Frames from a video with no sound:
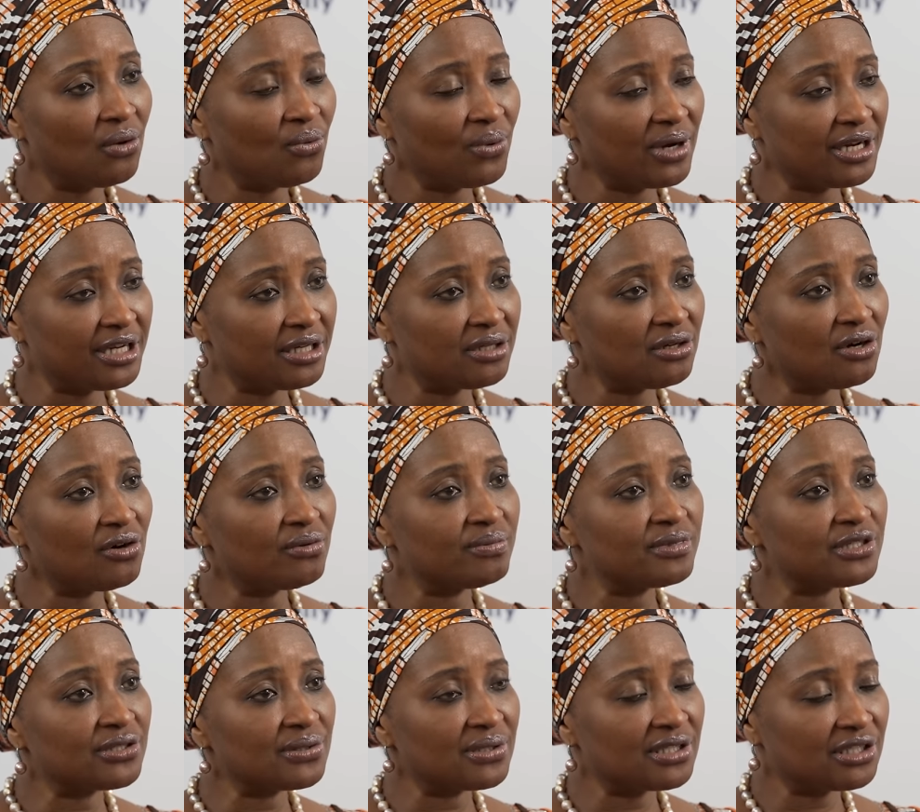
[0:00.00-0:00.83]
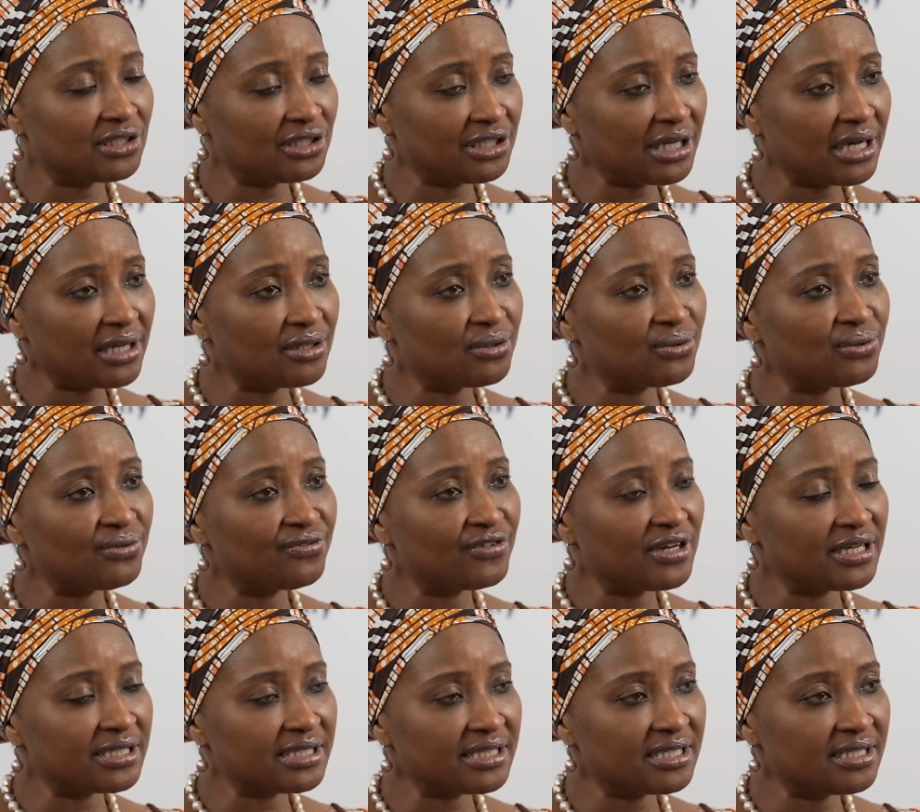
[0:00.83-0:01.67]
when it comes to the childhood
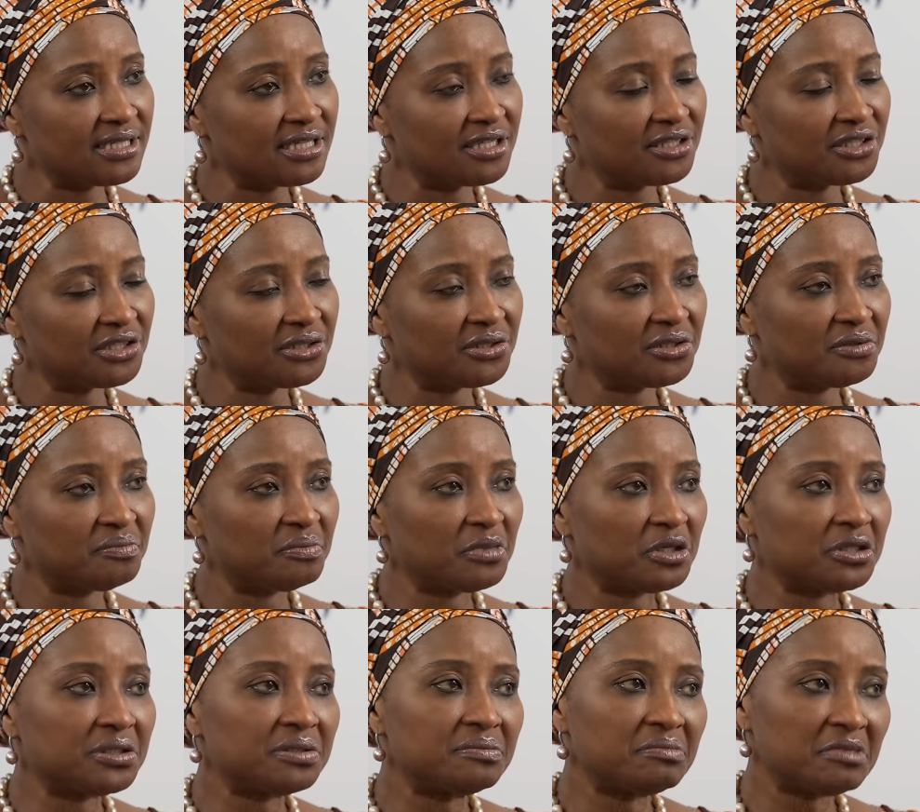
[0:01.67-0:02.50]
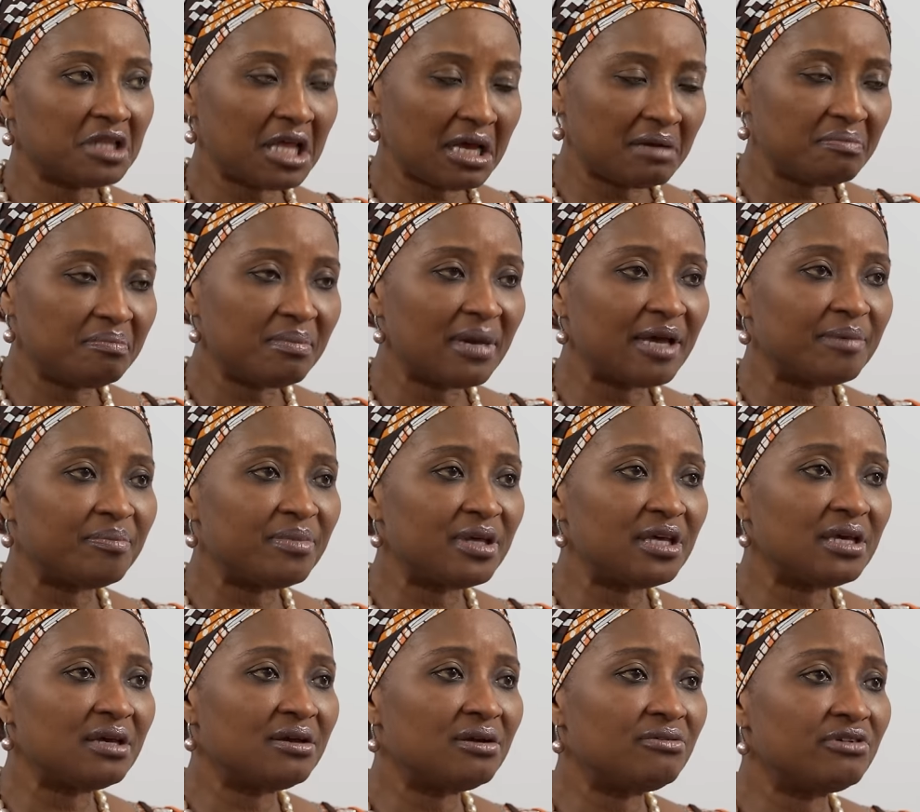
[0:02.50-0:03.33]
vaccination, but that might
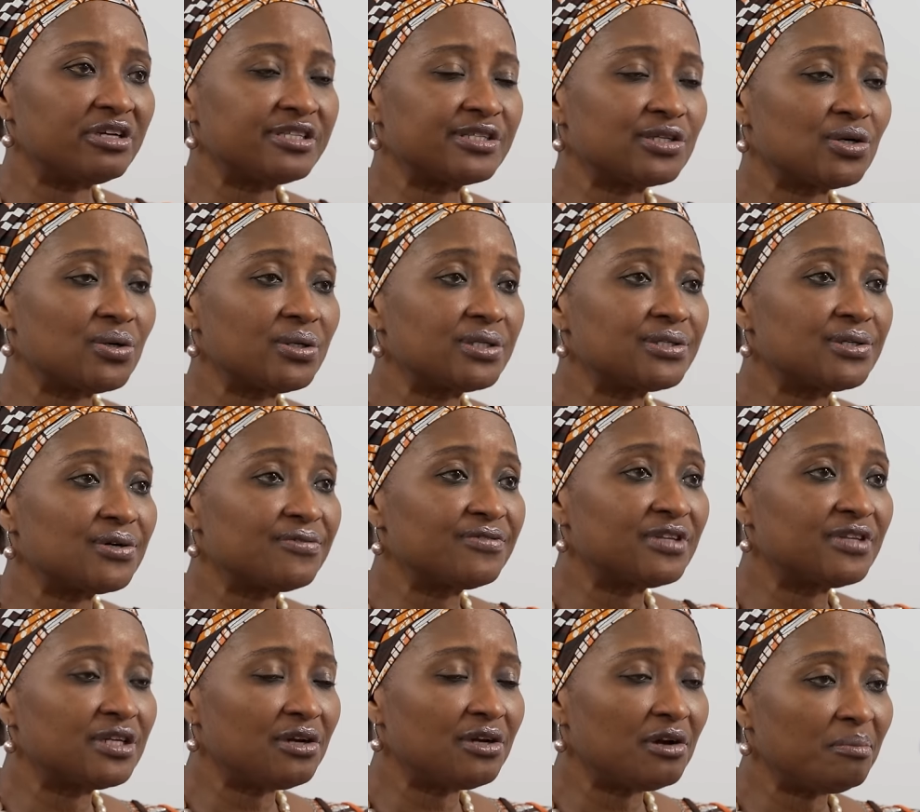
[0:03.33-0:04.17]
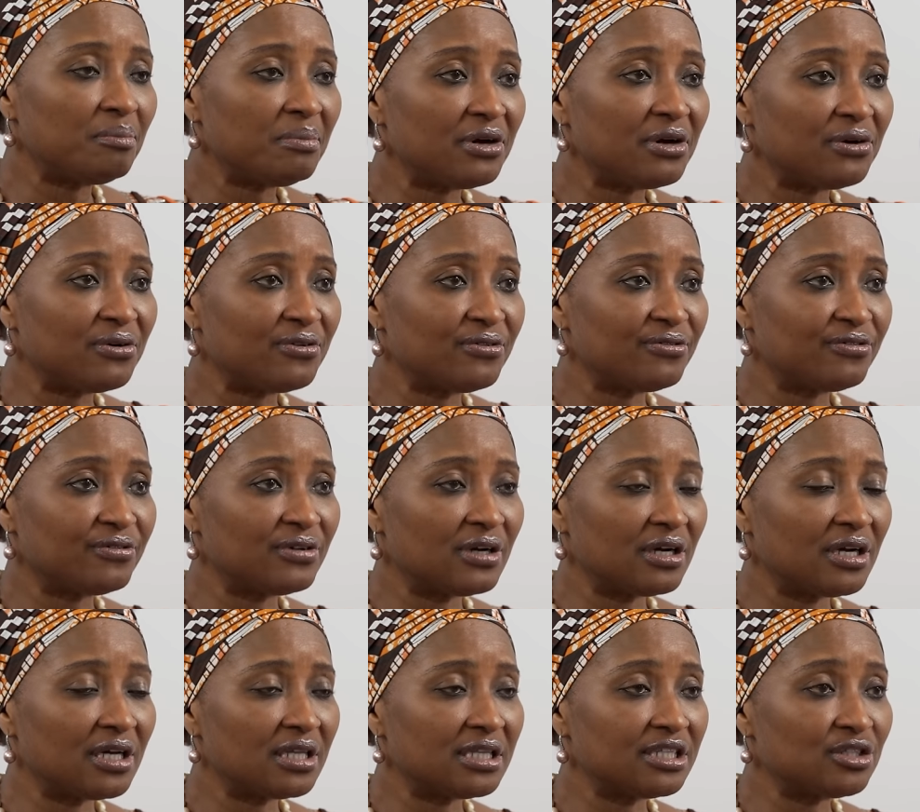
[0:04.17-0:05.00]
be a result of the number of
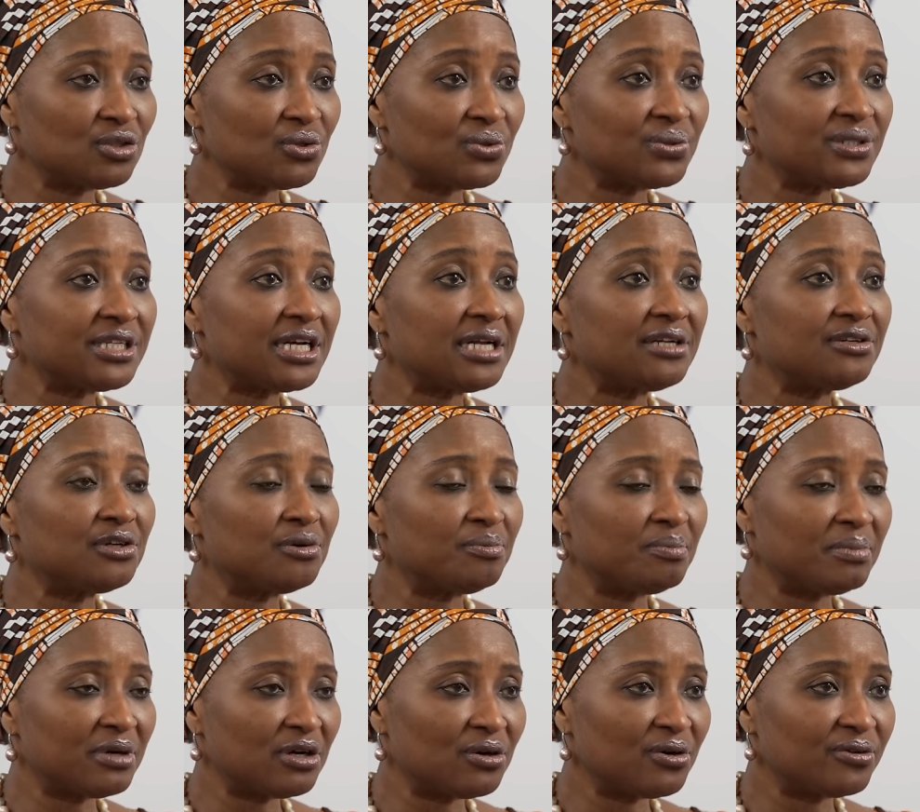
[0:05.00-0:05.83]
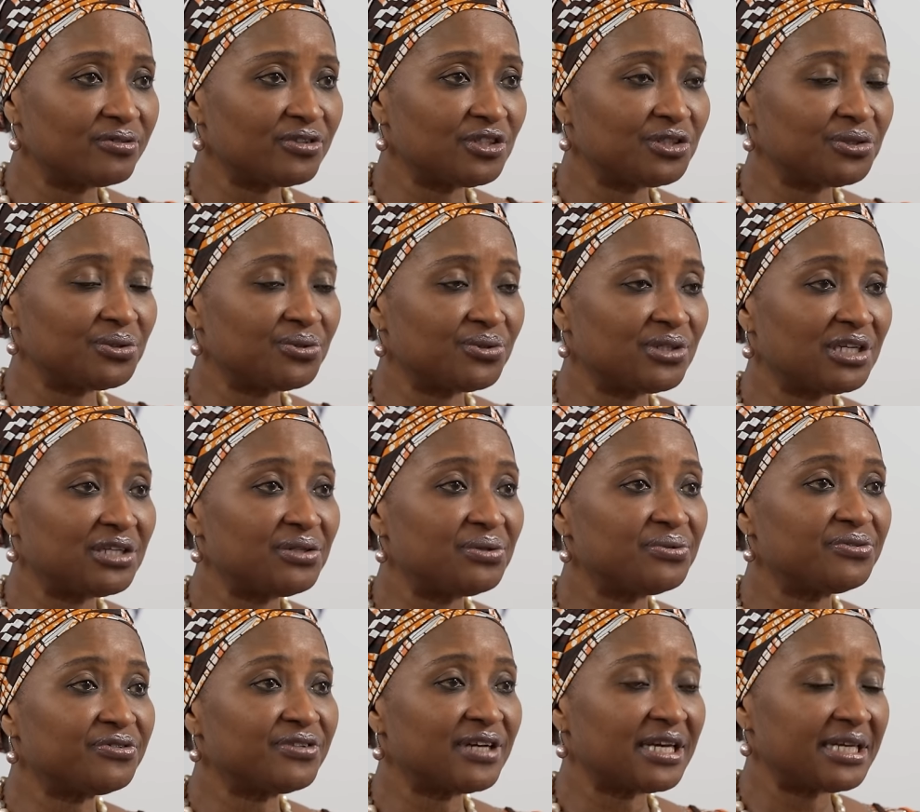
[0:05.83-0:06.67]
uh, the total number of children
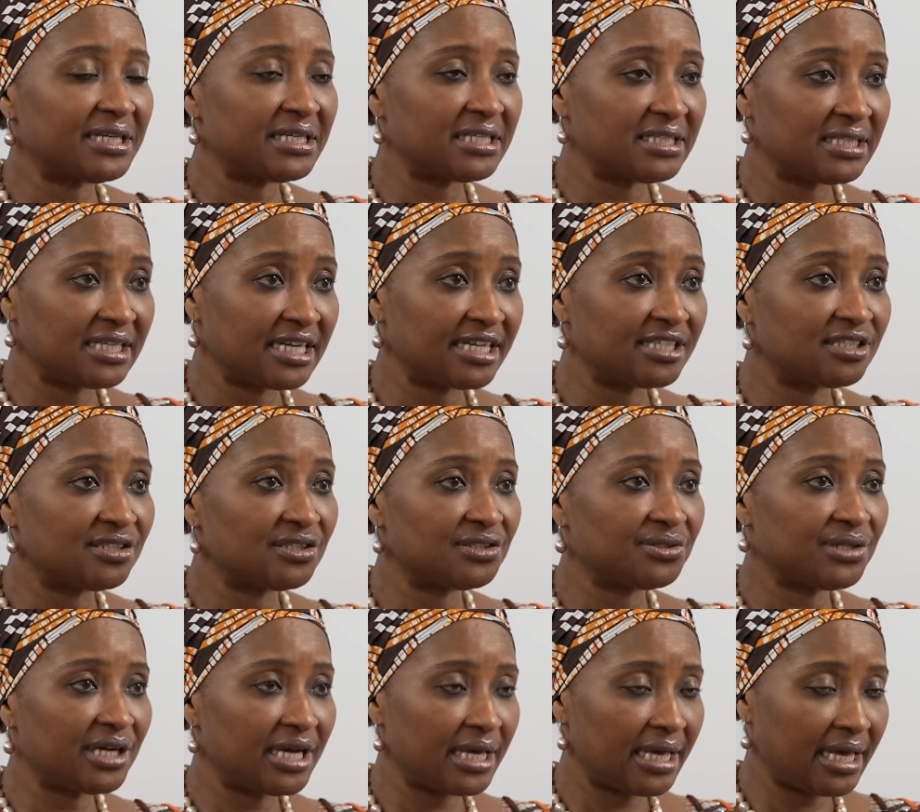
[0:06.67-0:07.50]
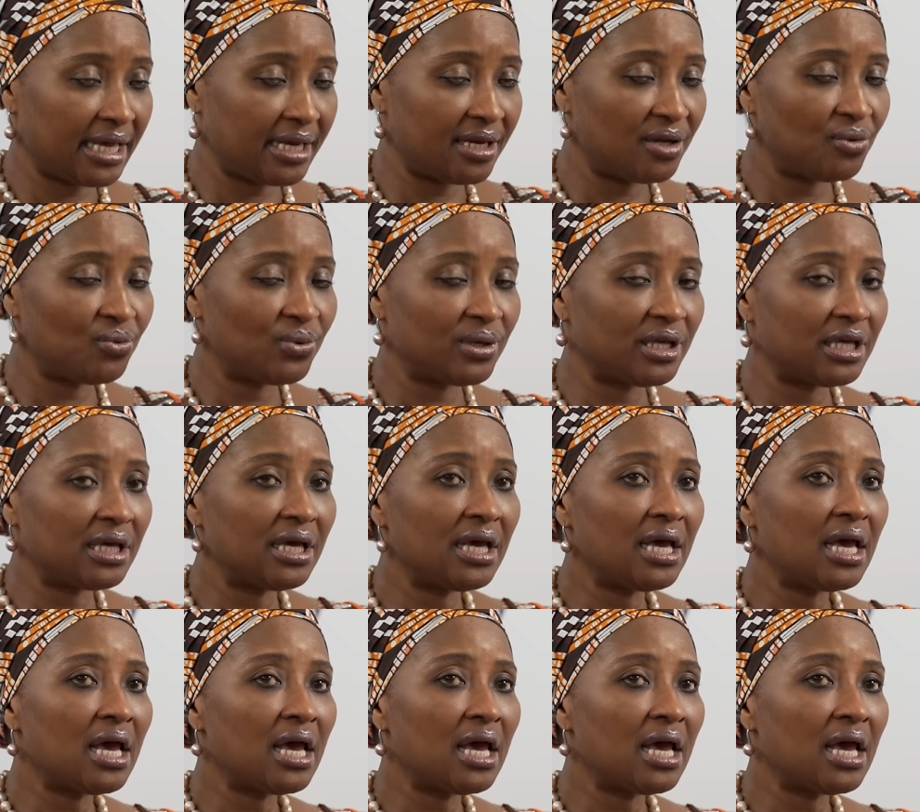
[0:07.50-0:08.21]
you find in Nigeria anyway.